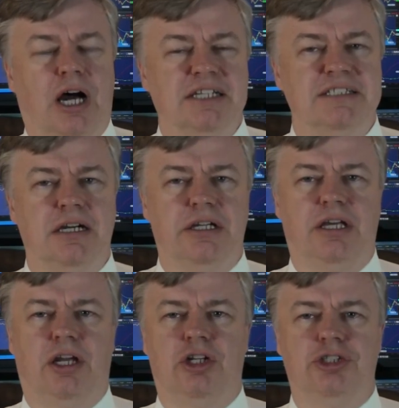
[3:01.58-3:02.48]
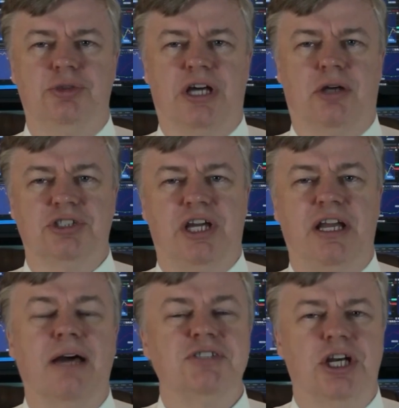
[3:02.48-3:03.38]
I said it again in
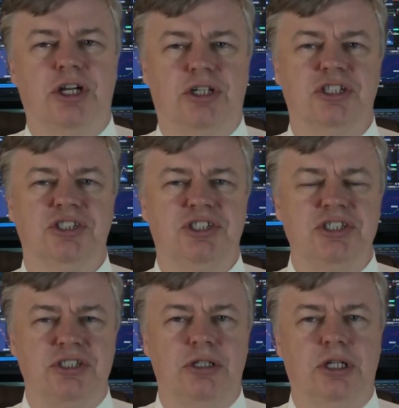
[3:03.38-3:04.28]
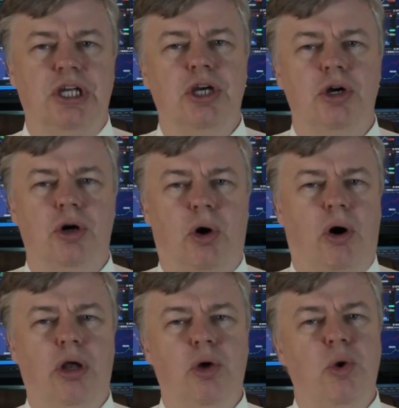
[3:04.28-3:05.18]
2008. I've said it consistently
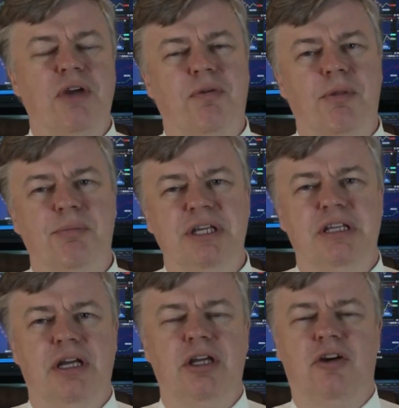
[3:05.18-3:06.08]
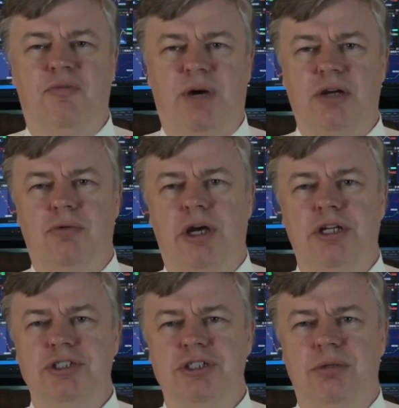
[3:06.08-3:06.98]
all the way from the beginning of my
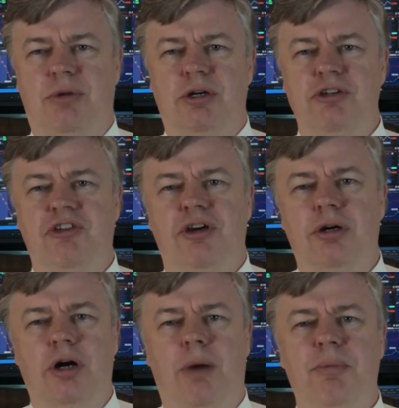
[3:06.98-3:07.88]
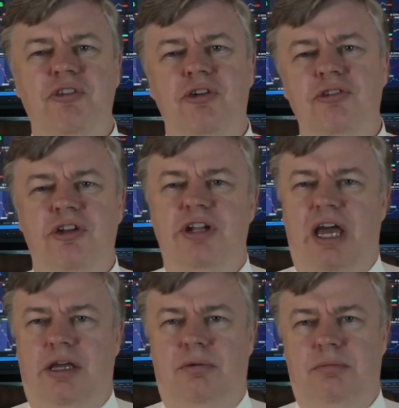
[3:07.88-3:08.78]
writings in the market ticker up until
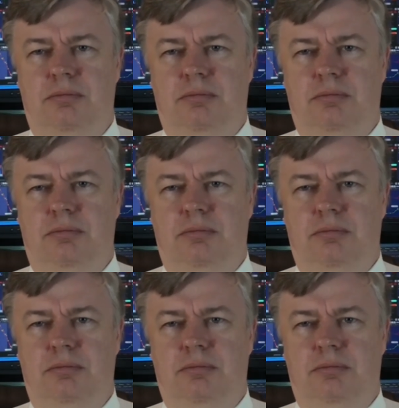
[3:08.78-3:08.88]
today.